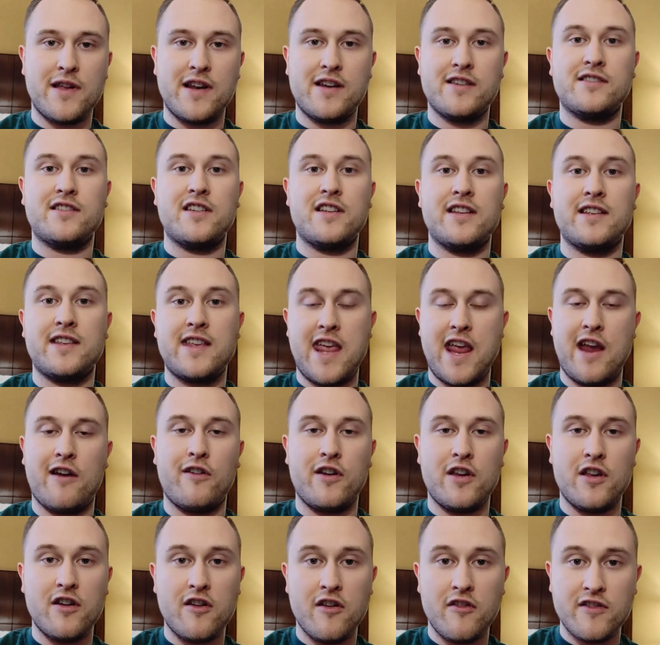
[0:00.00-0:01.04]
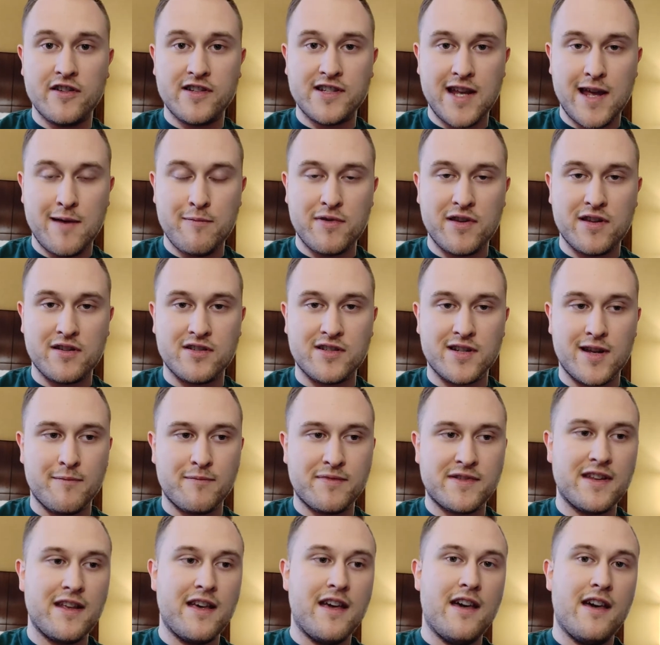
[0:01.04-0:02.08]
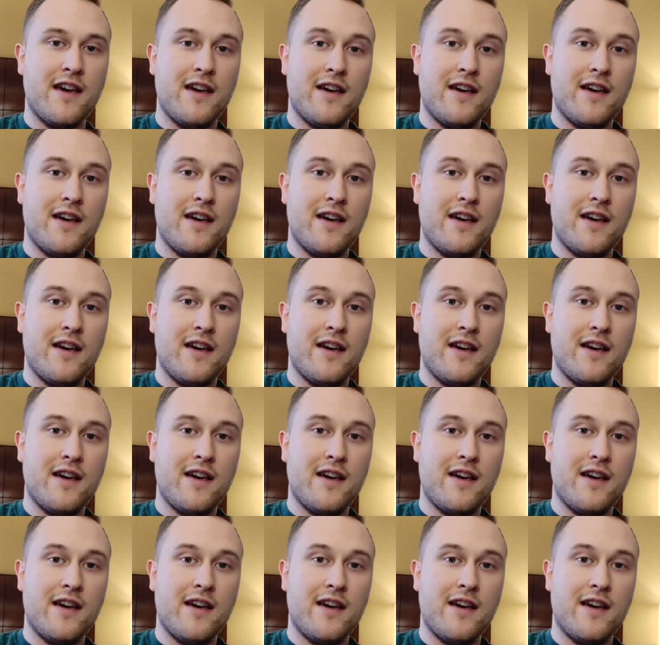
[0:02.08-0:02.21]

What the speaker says: that is going to carry you to the championships.